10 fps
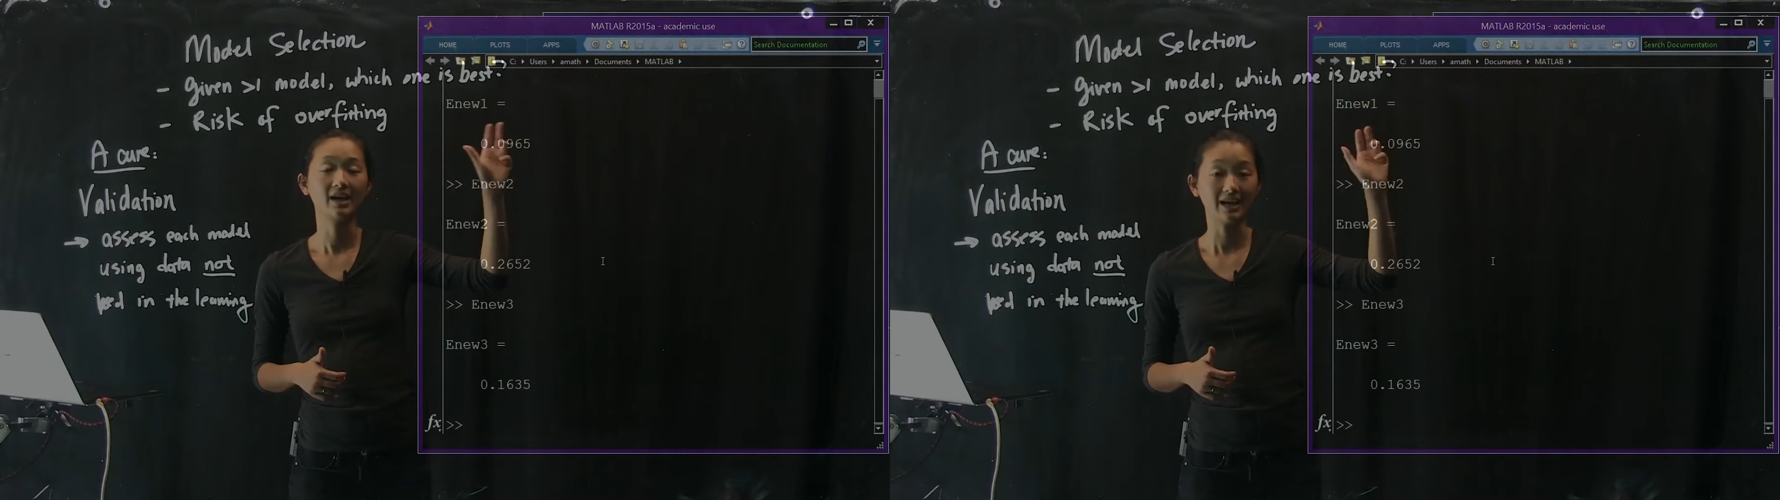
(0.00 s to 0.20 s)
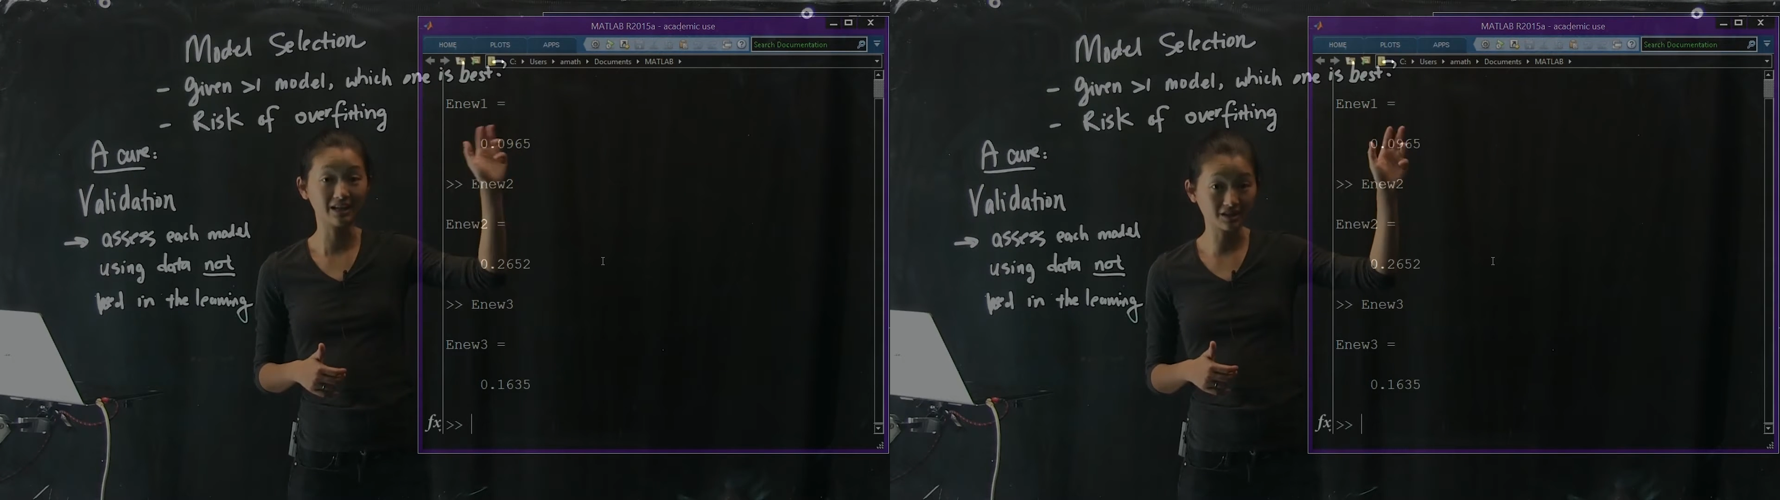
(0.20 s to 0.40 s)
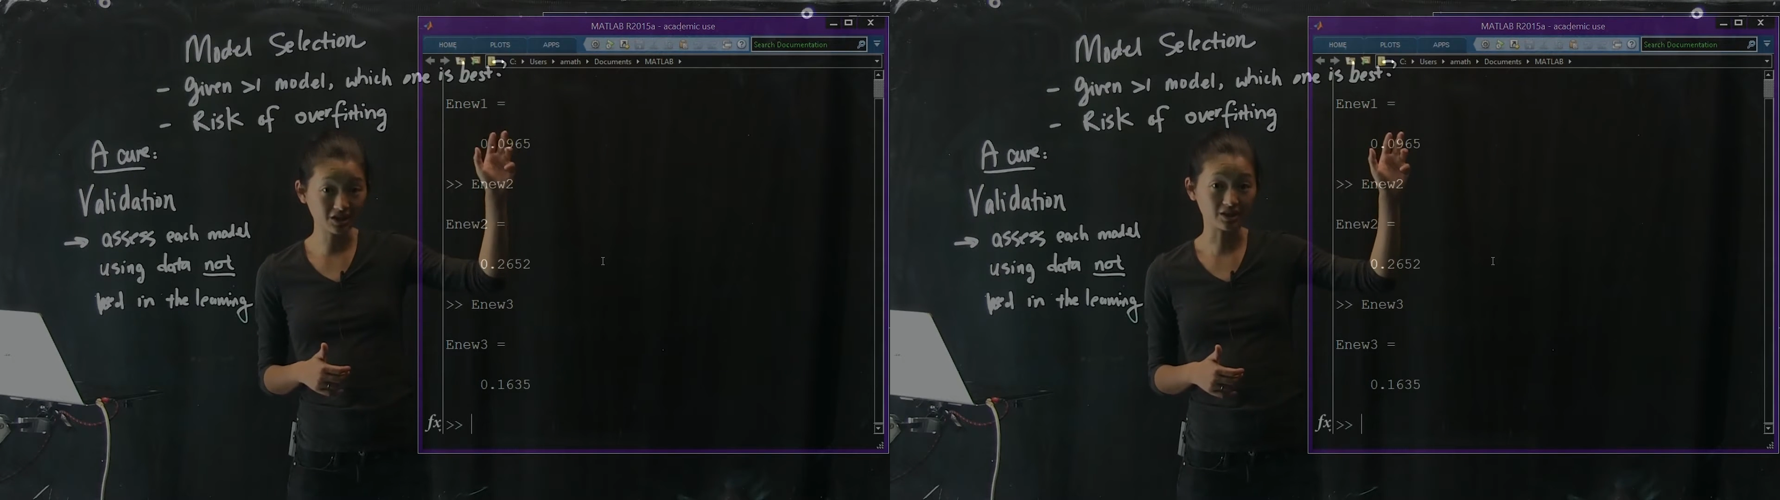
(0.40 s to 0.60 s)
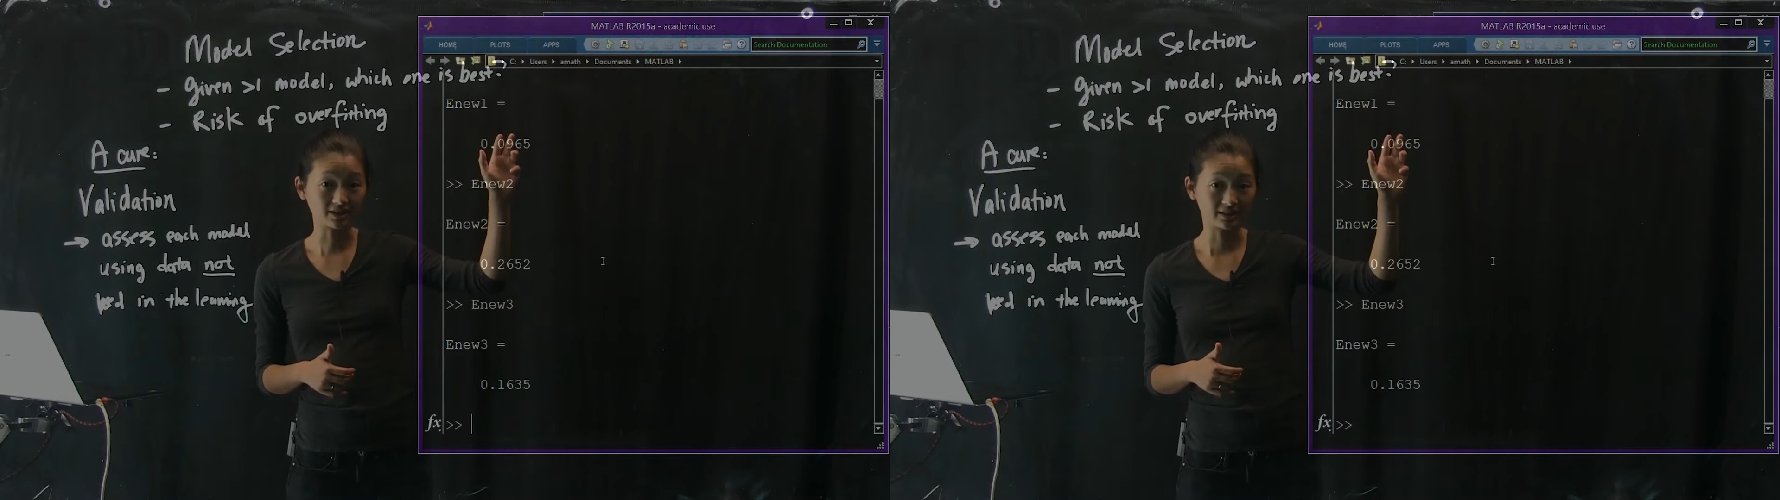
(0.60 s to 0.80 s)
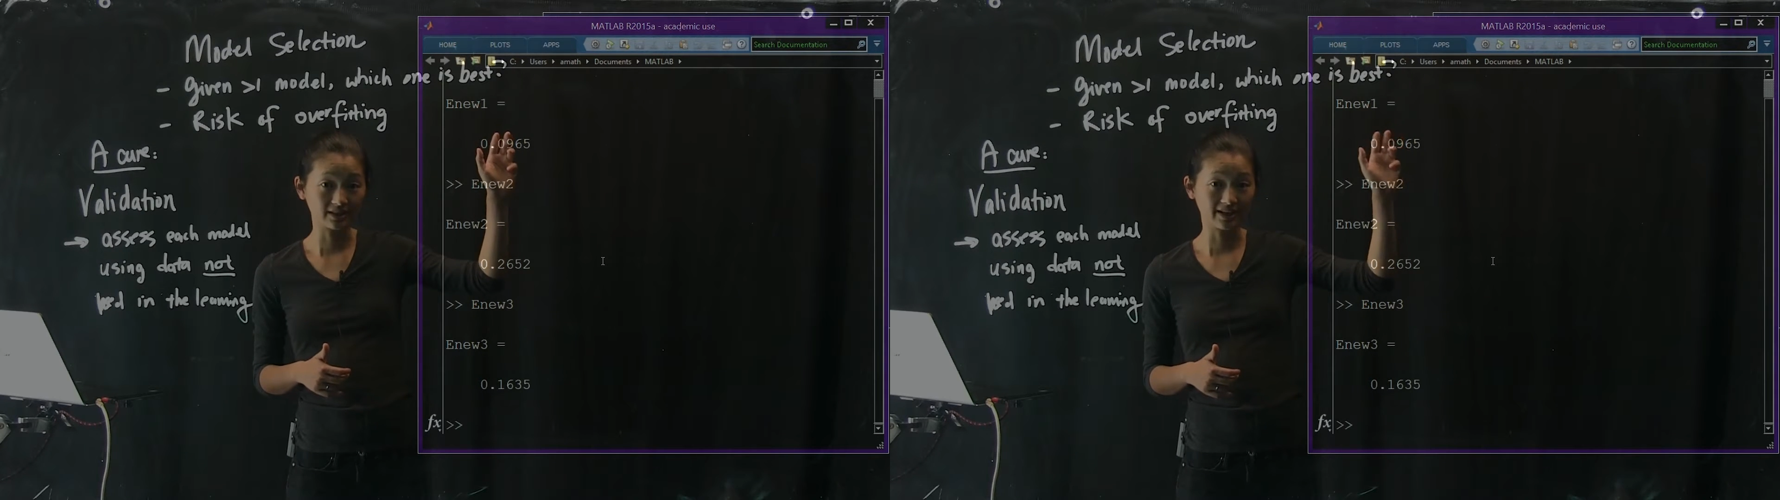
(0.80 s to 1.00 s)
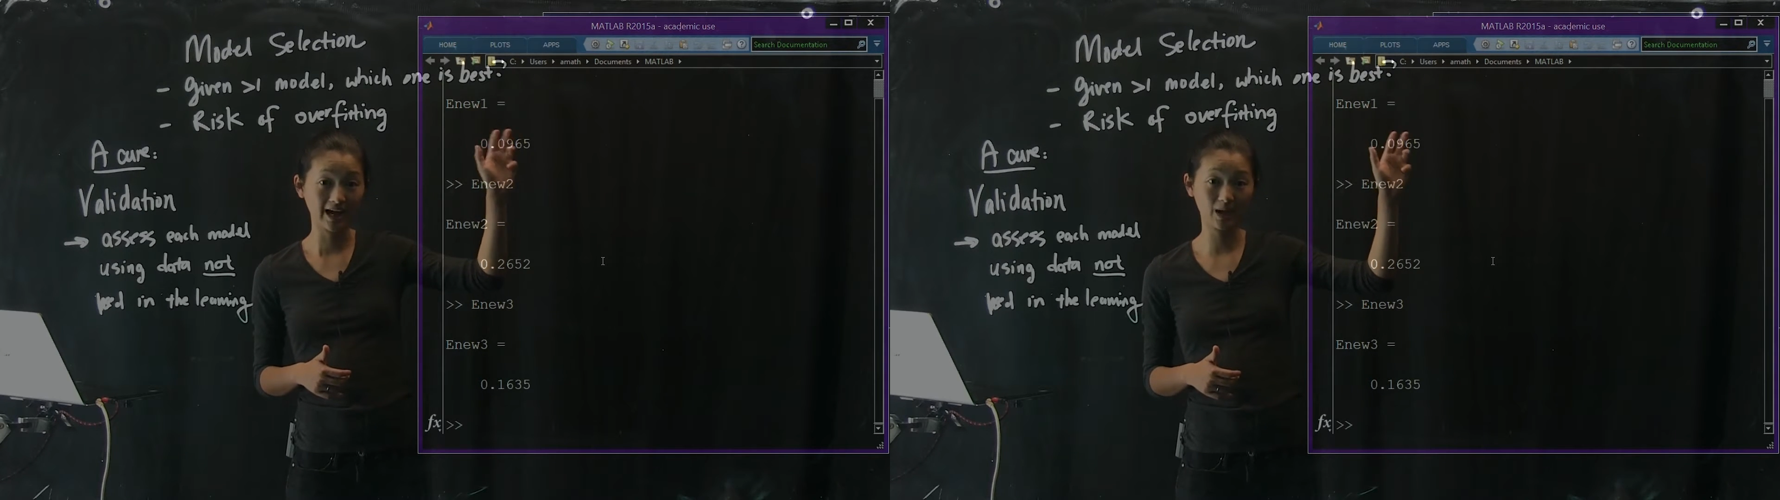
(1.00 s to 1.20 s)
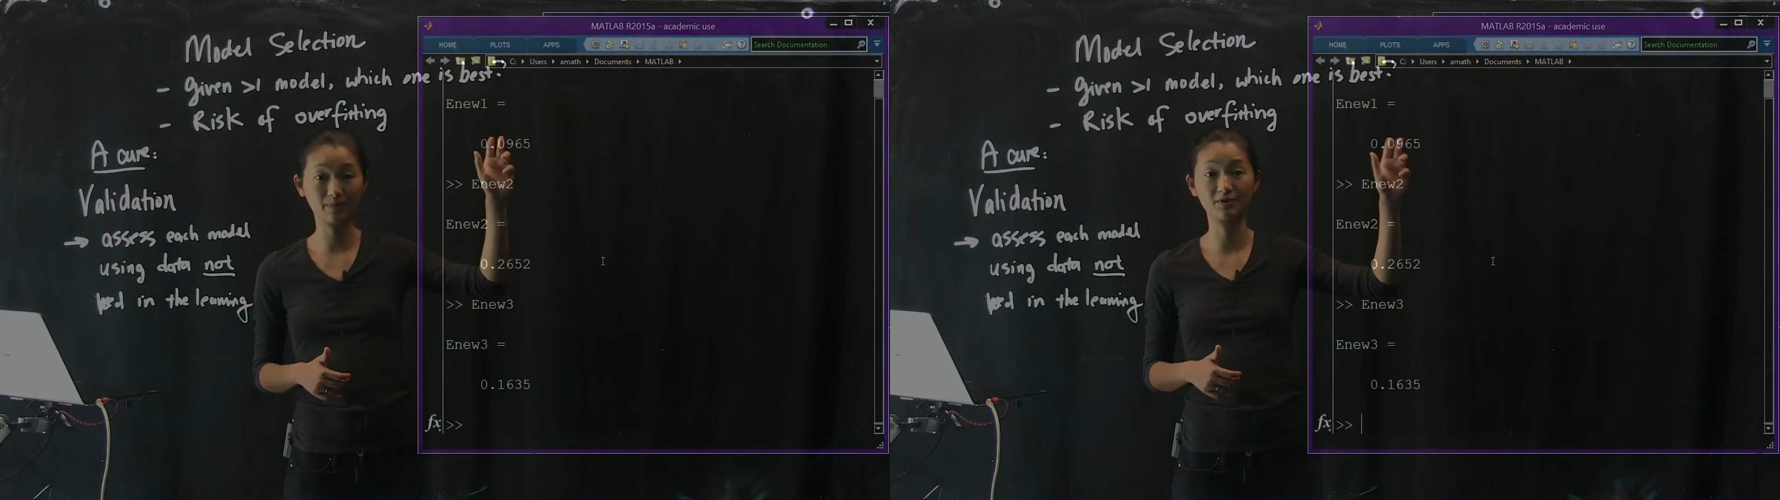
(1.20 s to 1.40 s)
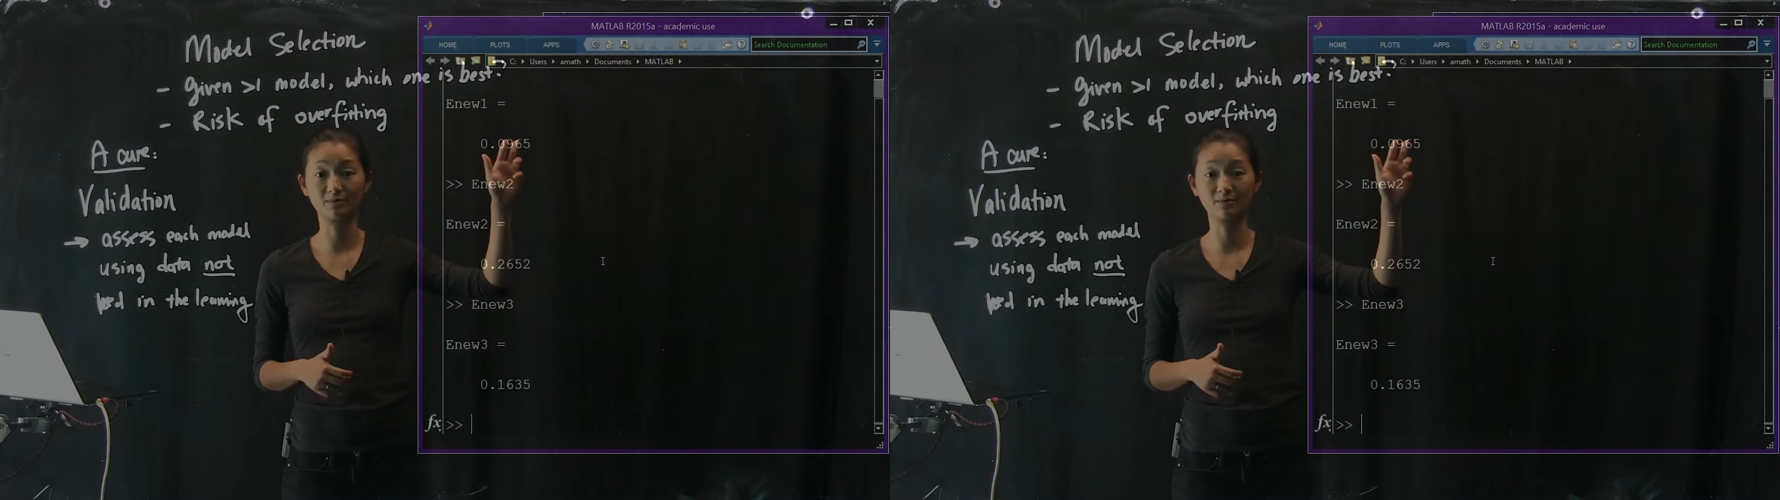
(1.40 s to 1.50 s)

In addition, it happens